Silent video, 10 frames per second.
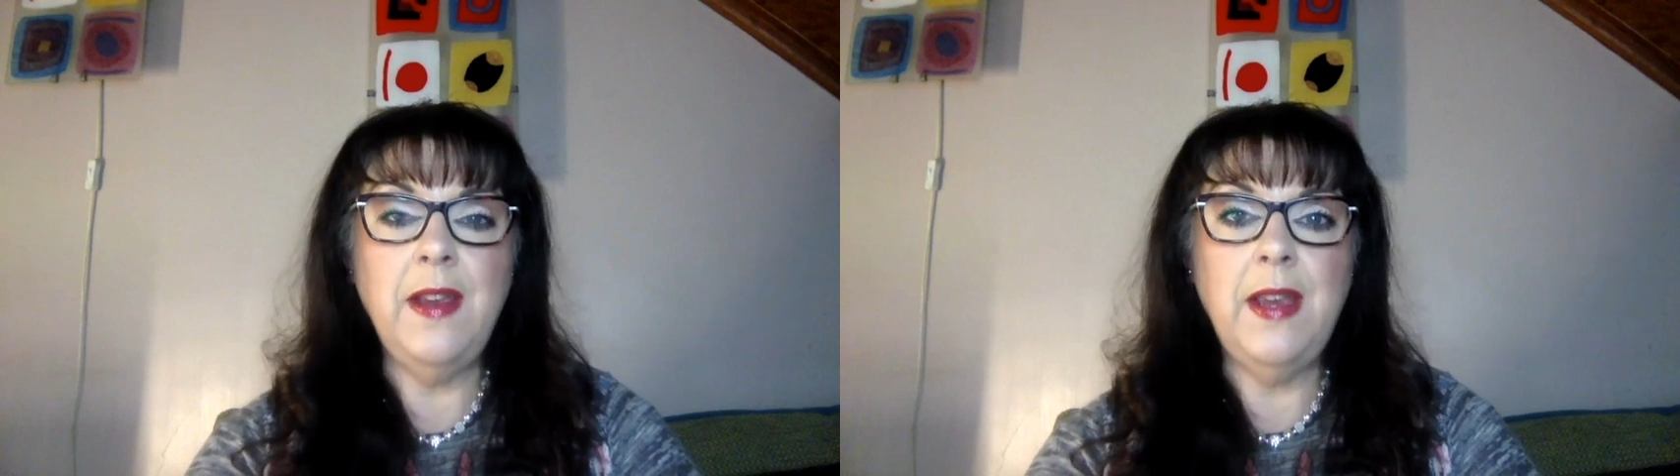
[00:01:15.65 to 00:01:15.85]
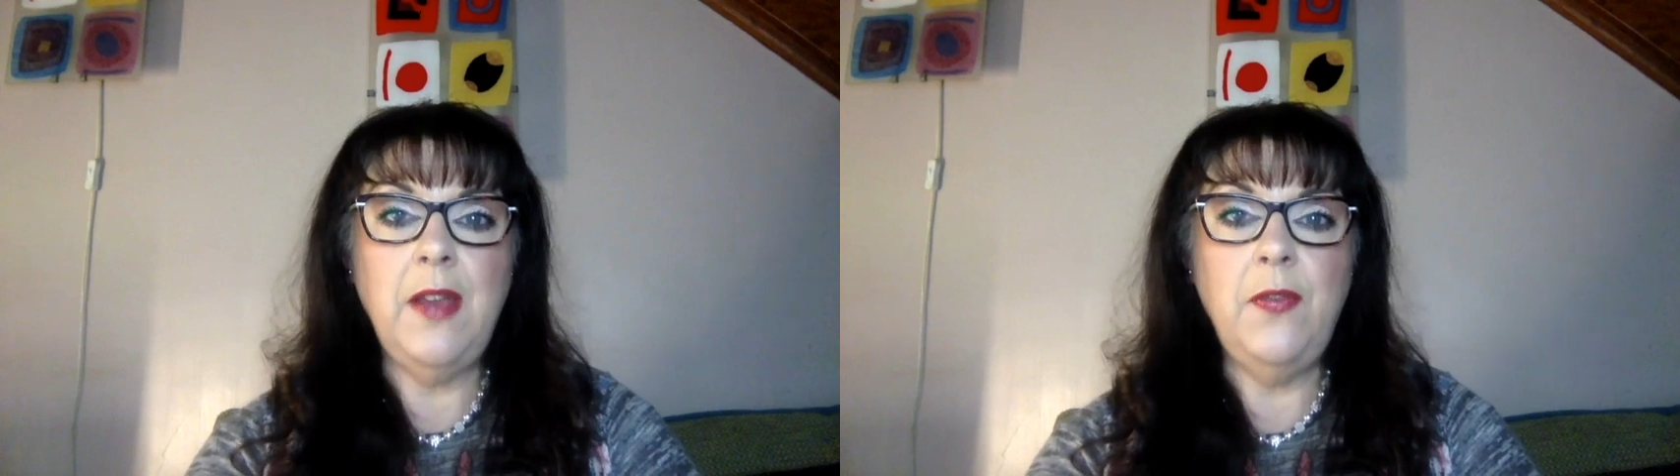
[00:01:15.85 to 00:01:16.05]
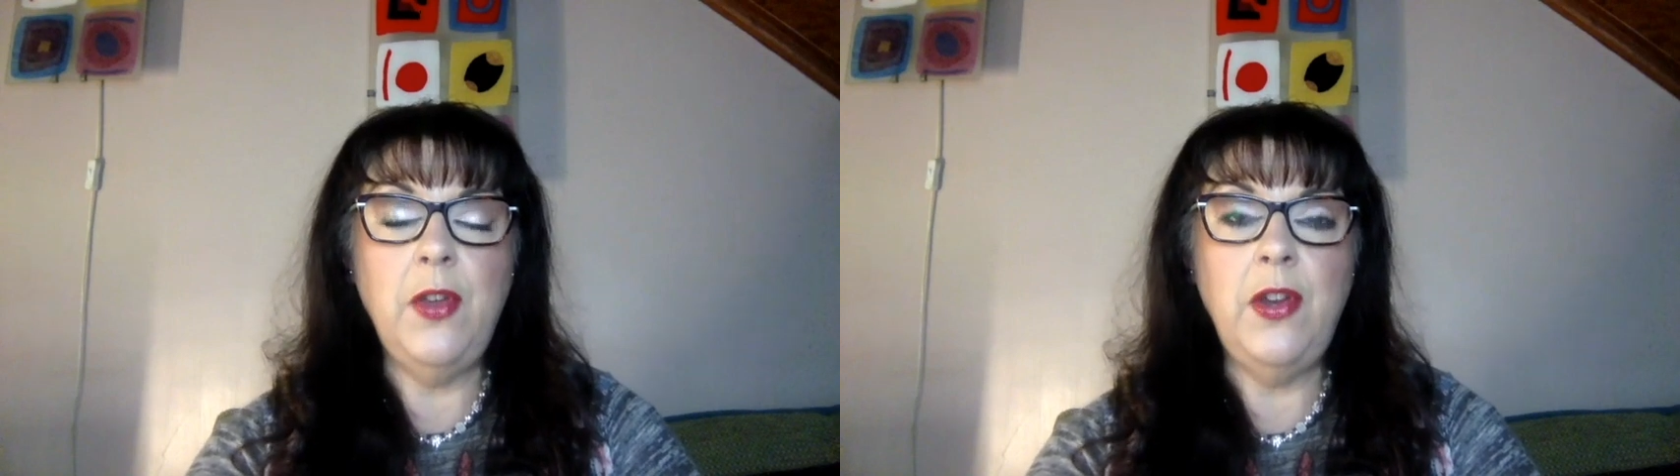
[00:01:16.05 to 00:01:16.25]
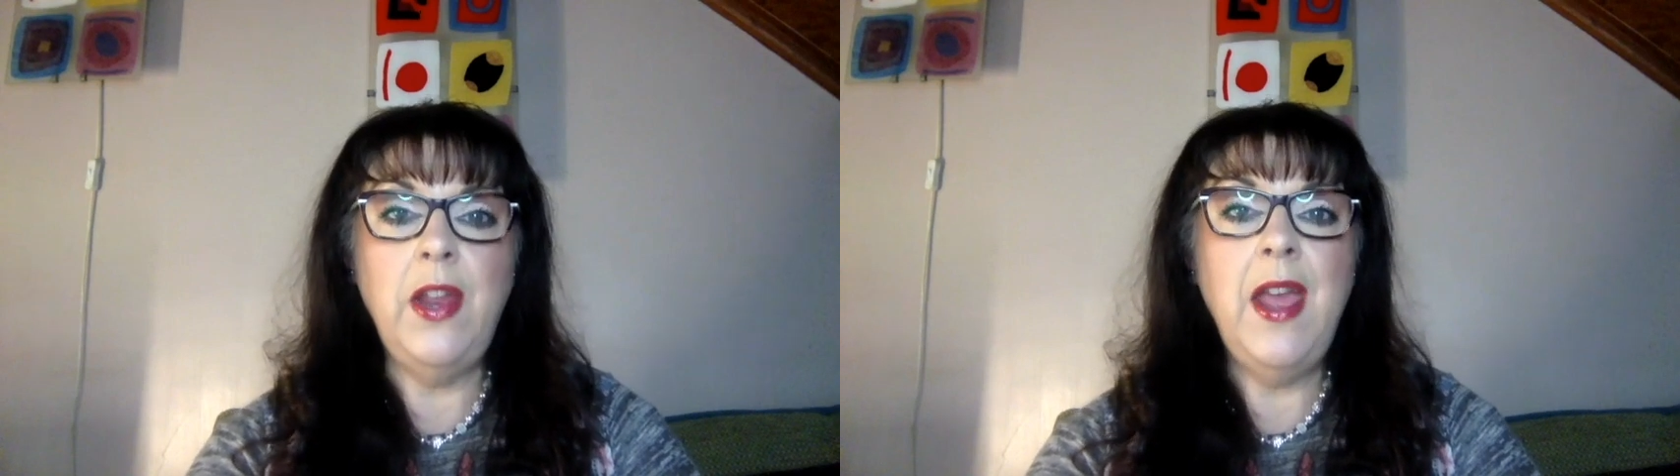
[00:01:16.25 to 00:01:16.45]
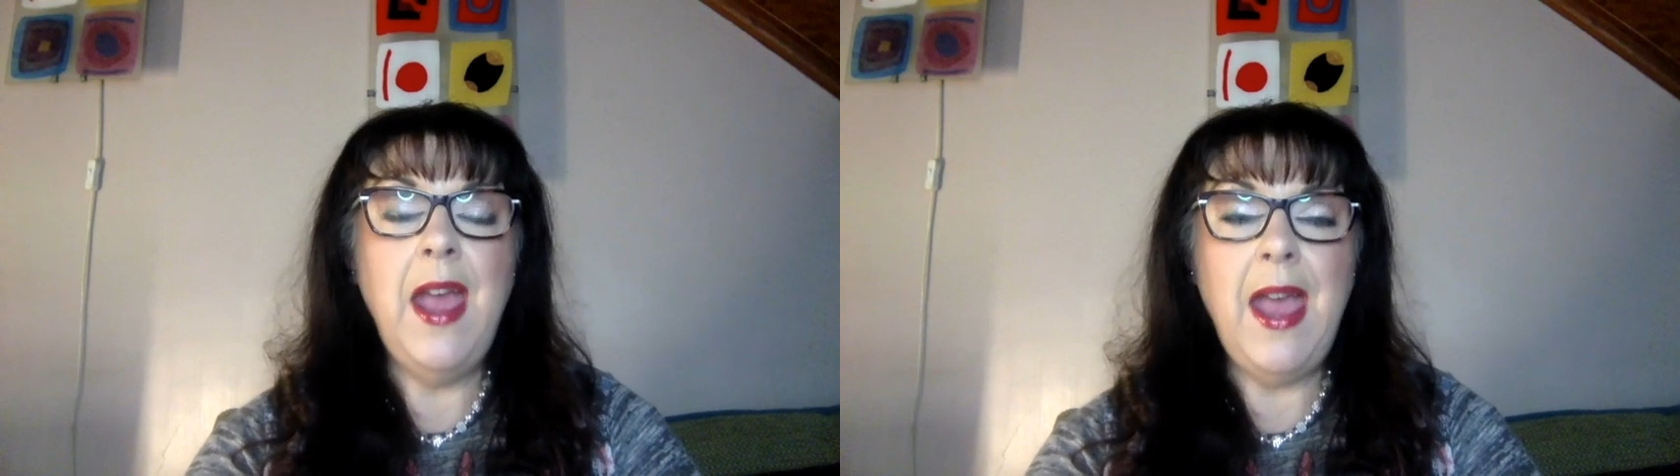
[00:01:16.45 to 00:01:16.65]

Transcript: are given